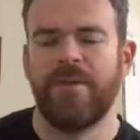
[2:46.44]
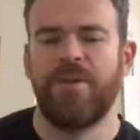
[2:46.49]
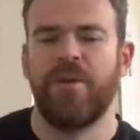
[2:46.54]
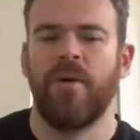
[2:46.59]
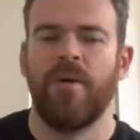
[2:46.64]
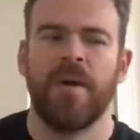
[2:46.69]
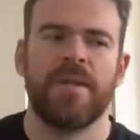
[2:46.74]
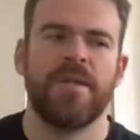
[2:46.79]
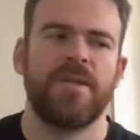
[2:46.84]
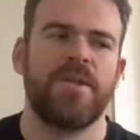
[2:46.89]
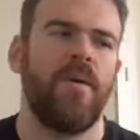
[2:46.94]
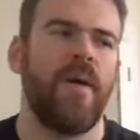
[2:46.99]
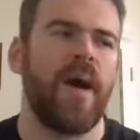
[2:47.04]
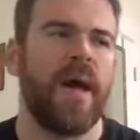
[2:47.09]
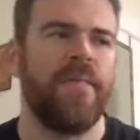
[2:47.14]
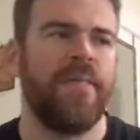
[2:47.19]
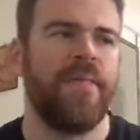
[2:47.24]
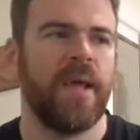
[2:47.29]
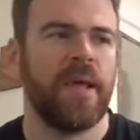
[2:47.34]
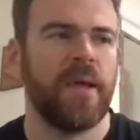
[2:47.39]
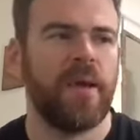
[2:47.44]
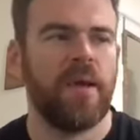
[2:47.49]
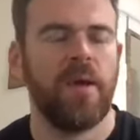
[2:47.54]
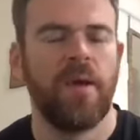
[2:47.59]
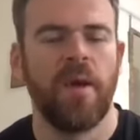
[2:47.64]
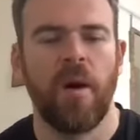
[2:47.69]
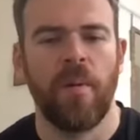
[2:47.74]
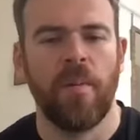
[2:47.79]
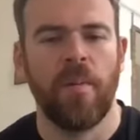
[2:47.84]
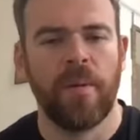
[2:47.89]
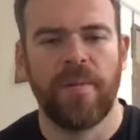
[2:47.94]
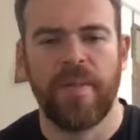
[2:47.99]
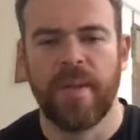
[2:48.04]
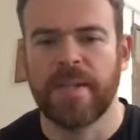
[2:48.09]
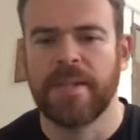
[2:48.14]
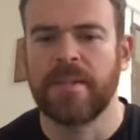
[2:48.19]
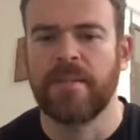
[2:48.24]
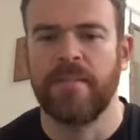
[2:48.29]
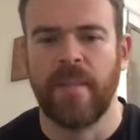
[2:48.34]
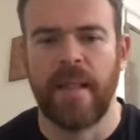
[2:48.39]
sure. So I think, with
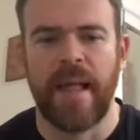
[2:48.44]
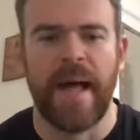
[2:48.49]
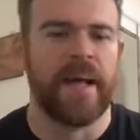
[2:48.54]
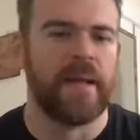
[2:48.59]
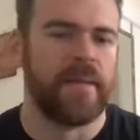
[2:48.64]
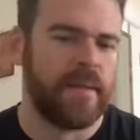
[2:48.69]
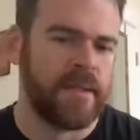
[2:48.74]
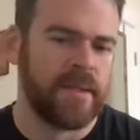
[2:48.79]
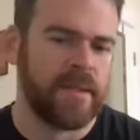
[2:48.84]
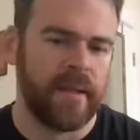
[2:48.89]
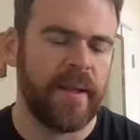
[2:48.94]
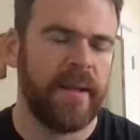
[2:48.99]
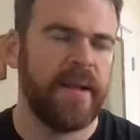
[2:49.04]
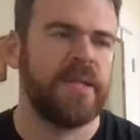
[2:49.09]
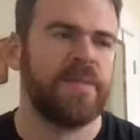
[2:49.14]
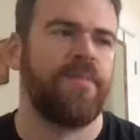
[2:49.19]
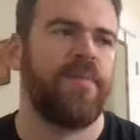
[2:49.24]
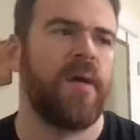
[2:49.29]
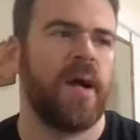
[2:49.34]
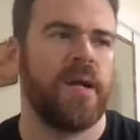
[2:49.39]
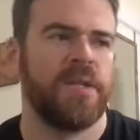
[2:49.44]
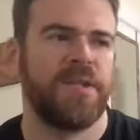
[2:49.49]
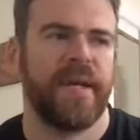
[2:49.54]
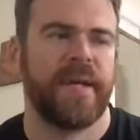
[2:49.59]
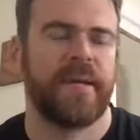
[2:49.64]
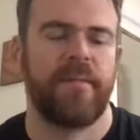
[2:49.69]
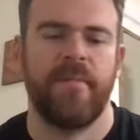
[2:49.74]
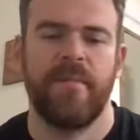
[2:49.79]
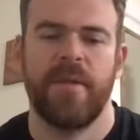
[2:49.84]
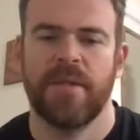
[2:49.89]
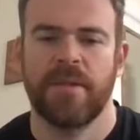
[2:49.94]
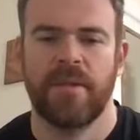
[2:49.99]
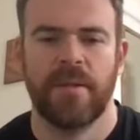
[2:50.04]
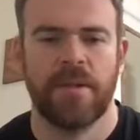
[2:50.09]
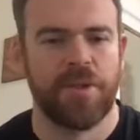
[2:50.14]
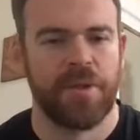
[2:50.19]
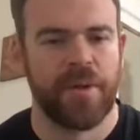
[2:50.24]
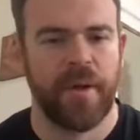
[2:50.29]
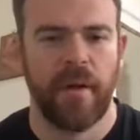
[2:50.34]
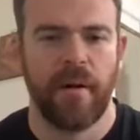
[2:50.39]
this latest project, just the
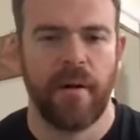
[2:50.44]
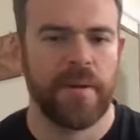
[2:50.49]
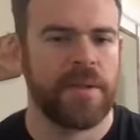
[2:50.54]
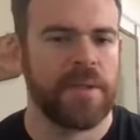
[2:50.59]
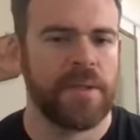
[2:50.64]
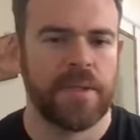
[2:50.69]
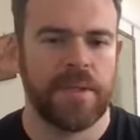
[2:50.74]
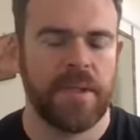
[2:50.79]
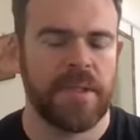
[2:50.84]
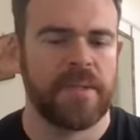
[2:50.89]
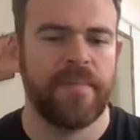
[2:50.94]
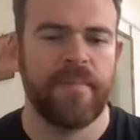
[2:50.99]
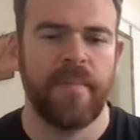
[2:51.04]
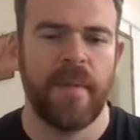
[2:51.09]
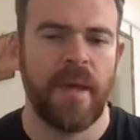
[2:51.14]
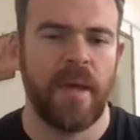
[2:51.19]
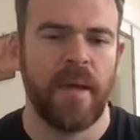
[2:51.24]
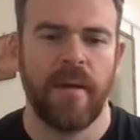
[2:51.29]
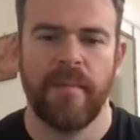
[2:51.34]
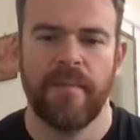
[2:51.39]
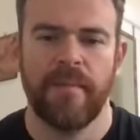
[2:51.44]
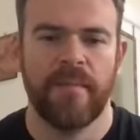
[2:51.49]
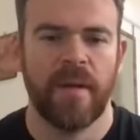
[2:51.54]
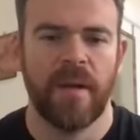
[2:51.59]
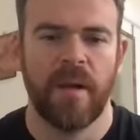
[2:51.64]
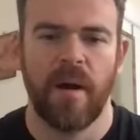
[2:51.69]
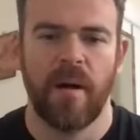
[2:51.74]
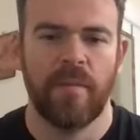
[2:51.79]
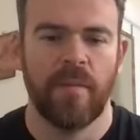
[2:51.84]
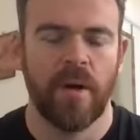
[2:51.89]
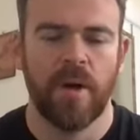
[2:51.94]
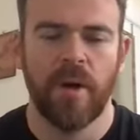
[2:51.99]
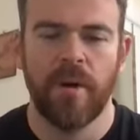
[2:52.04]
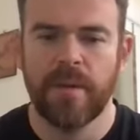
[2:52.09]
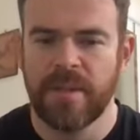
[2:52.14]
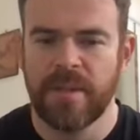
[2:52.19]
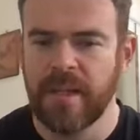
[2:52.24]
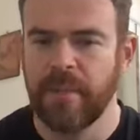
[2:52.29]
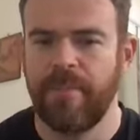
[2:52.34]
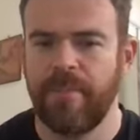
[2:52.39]
trio, which is just me,
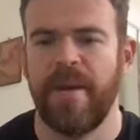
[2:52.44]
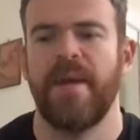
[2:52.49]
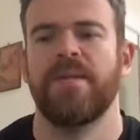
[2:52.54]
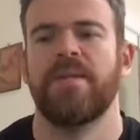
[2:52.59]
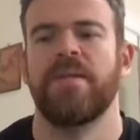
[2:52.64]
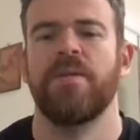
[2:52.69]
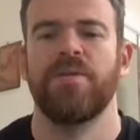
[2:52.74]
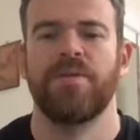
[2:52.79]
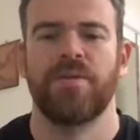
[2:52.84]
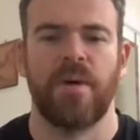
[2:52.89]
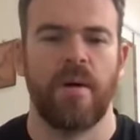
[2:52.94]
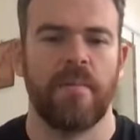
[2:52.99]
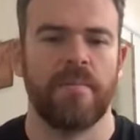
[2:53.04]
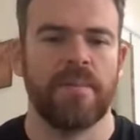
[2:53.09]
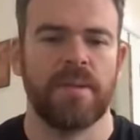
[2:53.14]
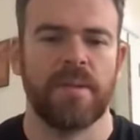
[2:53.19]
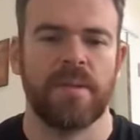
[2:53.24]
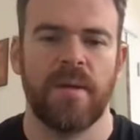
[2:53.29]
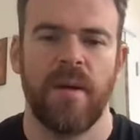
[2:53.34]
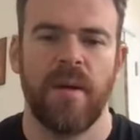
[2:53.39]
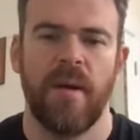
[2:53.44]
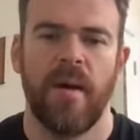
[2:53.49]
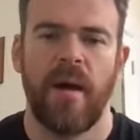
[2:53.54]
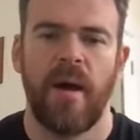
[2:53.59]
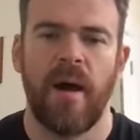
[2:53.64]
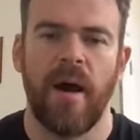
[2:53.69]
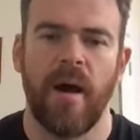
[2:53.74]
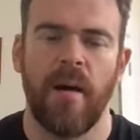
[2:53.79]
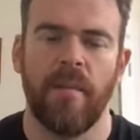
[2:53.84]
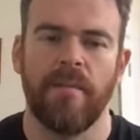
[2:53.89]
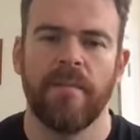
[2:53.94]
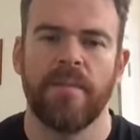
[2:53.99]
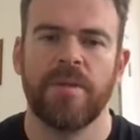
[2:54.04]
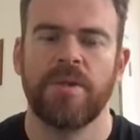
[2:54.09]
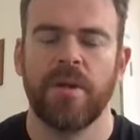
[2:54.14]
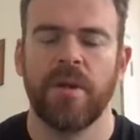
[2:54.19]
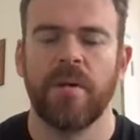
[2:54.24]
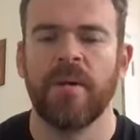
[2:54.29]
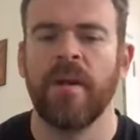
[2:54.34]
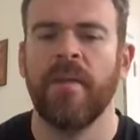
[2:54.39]
acoustic bass and drums.
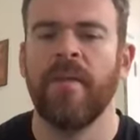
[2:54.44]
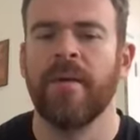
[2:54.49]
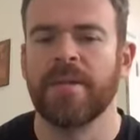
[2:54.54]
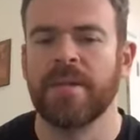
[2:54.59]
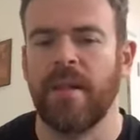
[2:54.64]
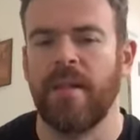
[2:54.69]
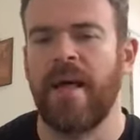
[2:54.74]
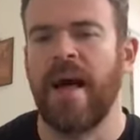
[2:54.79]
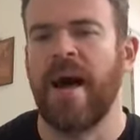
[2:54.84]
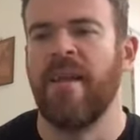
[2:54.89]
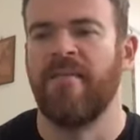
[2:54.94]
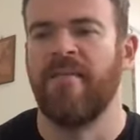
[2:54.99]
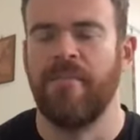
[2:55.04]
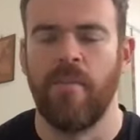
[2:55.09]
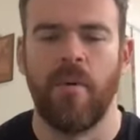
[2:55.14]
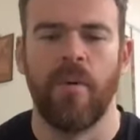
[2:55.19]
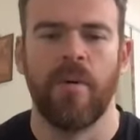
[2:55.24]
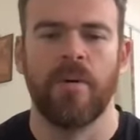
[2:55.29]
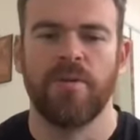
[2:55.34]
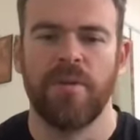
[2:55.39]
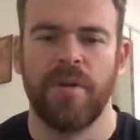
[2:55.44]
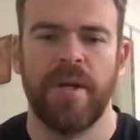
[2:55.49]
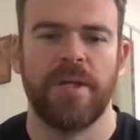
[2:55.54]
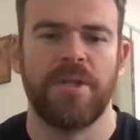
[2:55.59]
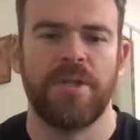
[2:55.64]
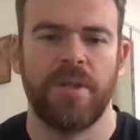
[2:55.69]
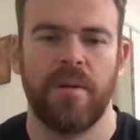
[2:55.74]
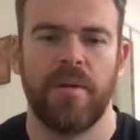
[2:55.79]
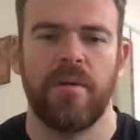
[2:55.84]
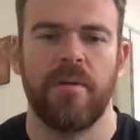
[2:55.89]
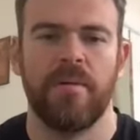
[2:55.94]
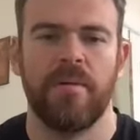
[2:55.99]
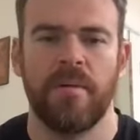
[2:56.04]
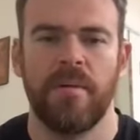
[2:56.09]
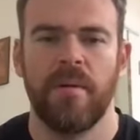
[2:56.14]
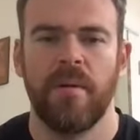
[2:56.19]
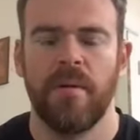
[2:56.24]
Certainly there's a lot of more traditional